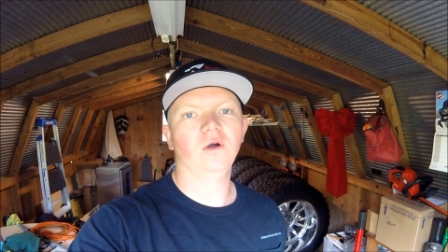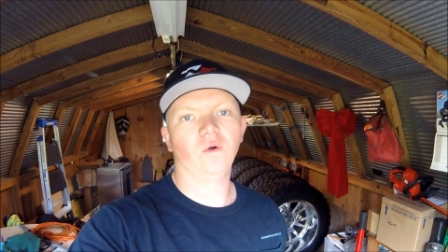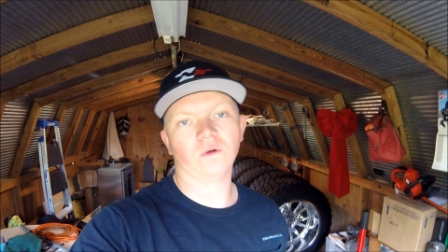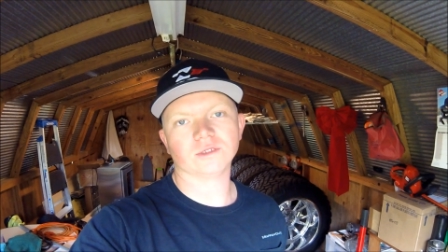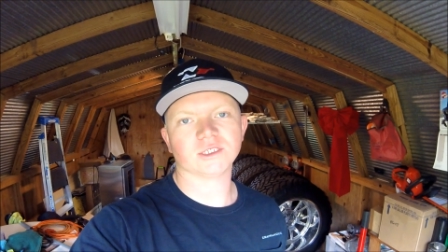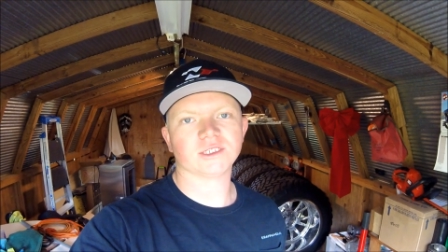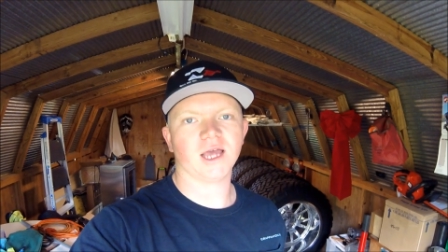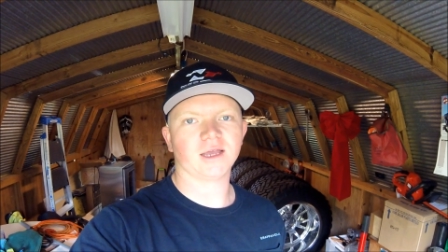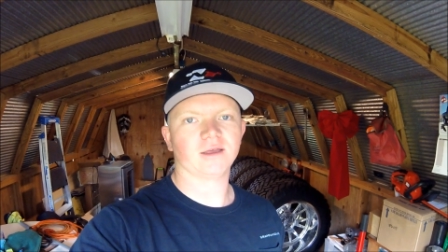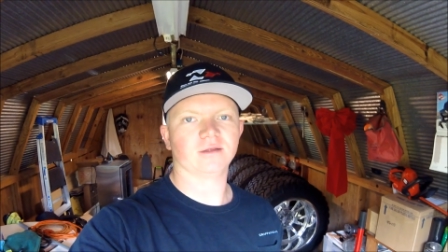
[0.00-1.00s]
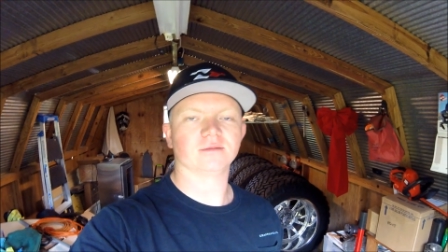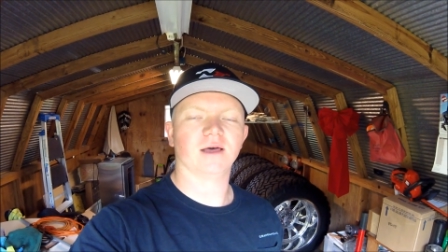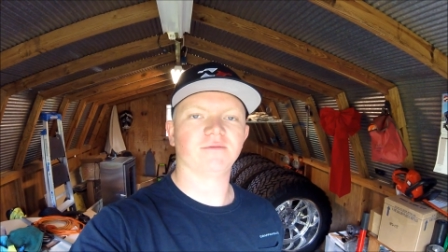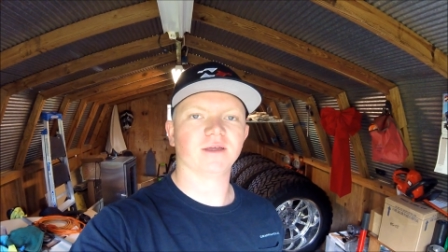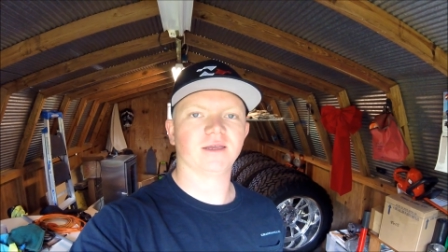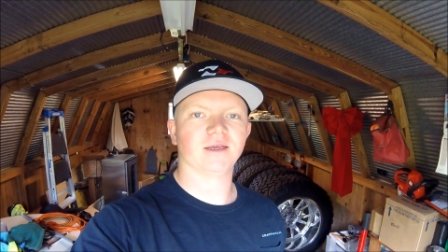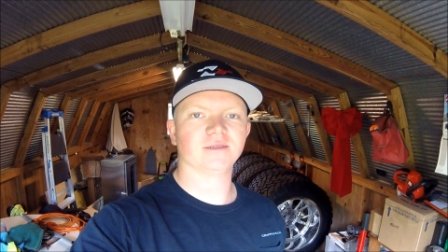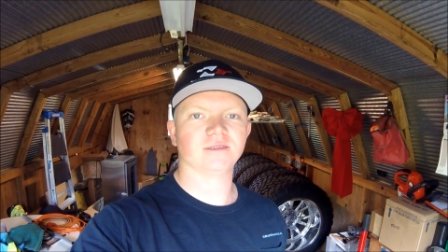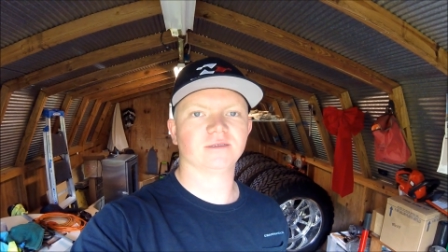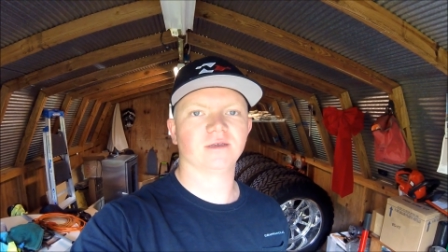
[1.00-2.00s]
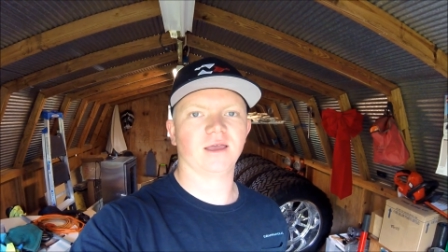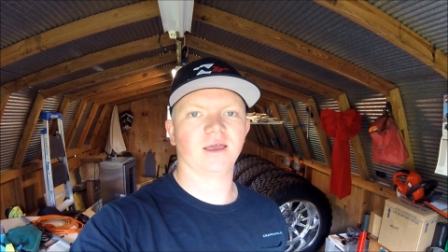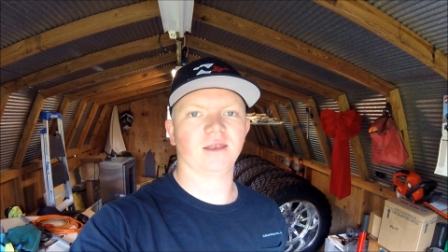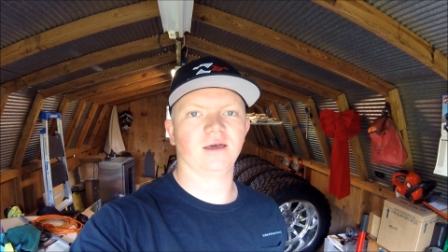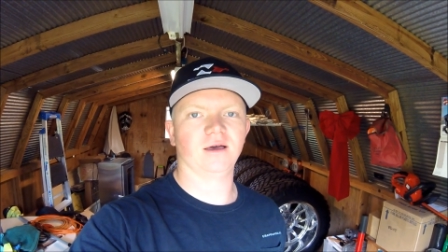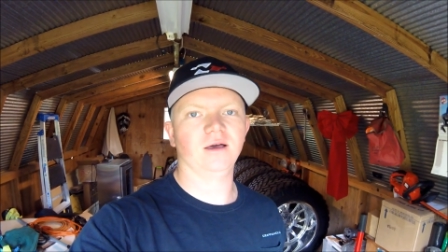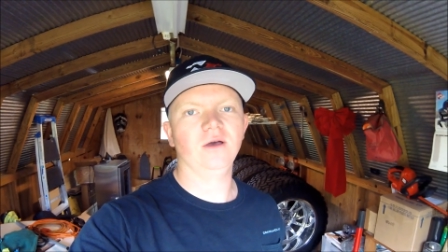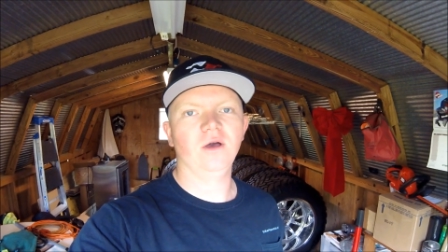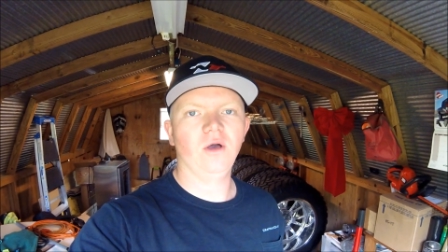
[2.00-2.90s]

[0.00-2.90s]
or just stacking leveling kits. And while